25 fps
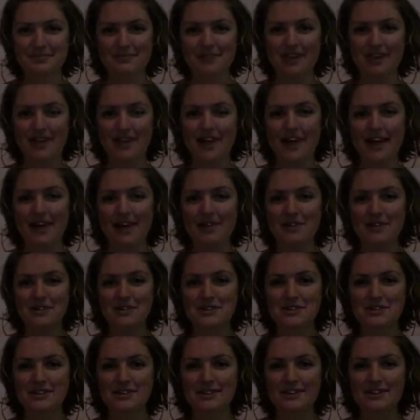How would
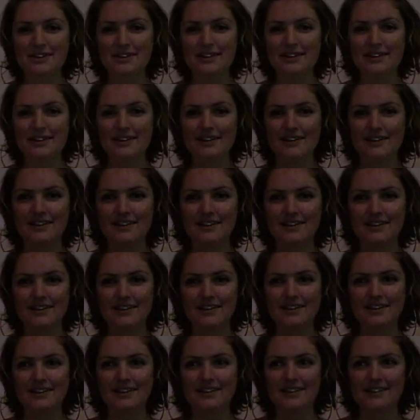you
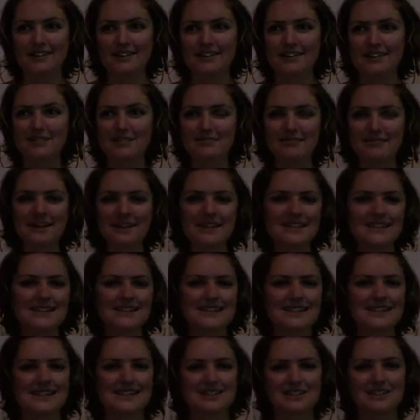make
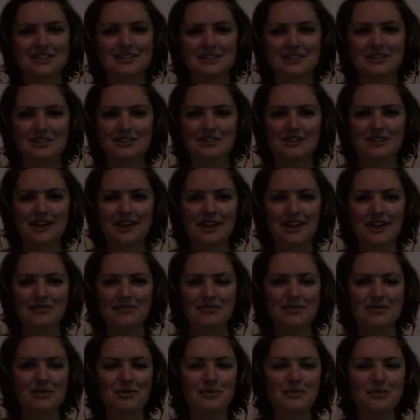decisions in your life?
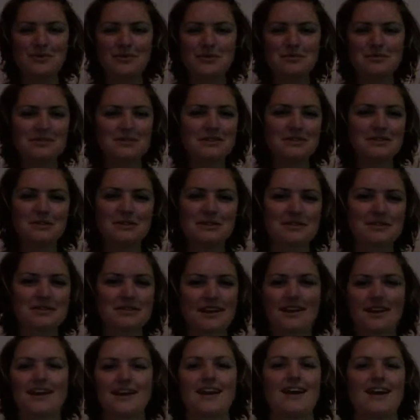What would you be doing
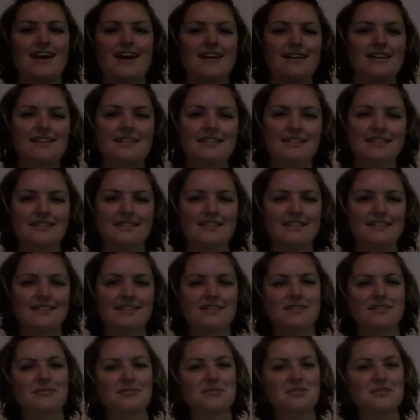right now?
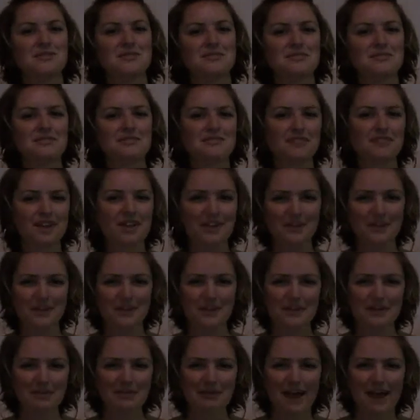Would you be following
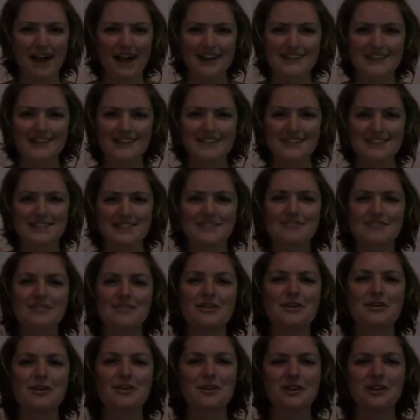your passions,
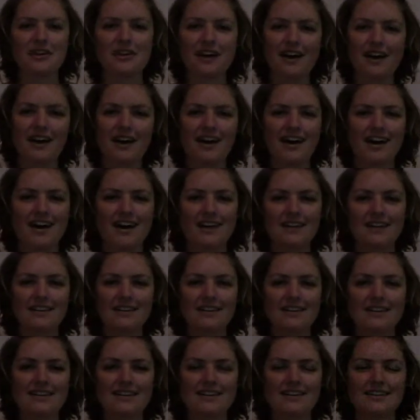following your heart,
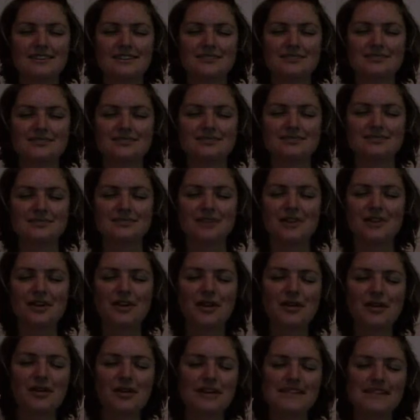
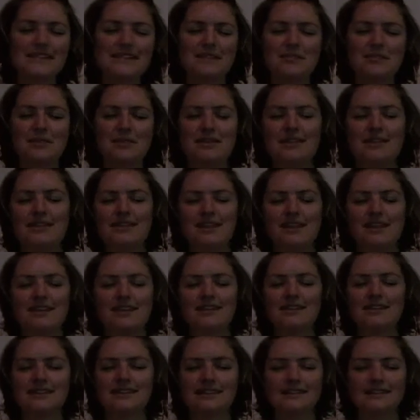going deep within
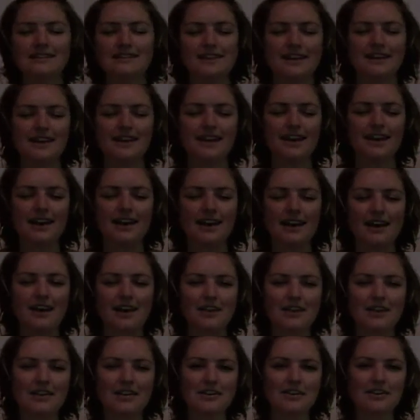and
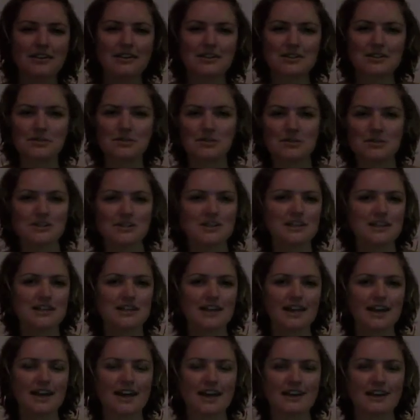hearing your intuition
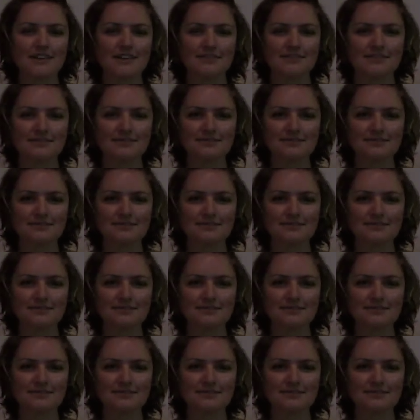again?